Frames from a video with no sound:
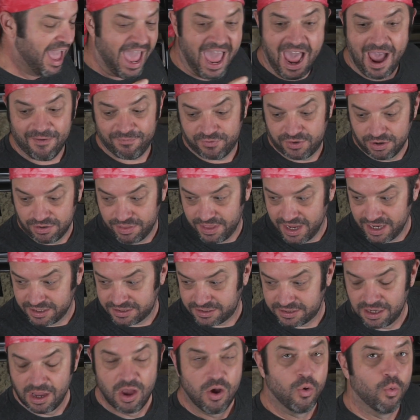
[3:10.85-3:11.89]
After
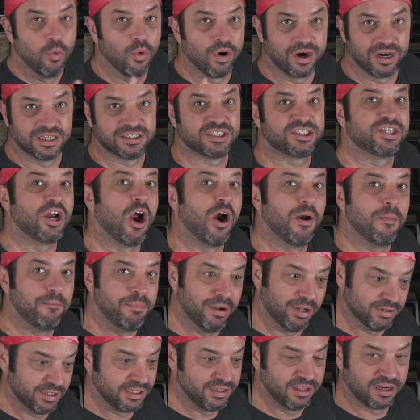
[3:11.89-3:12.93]
this, we're gonna start
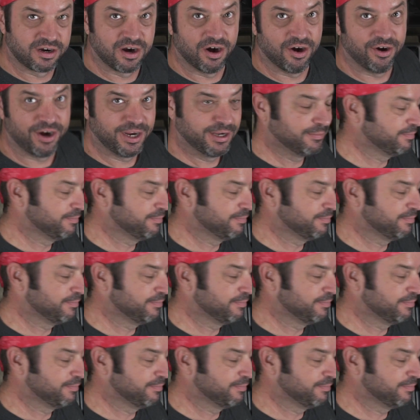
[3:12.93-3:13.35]
building the curry.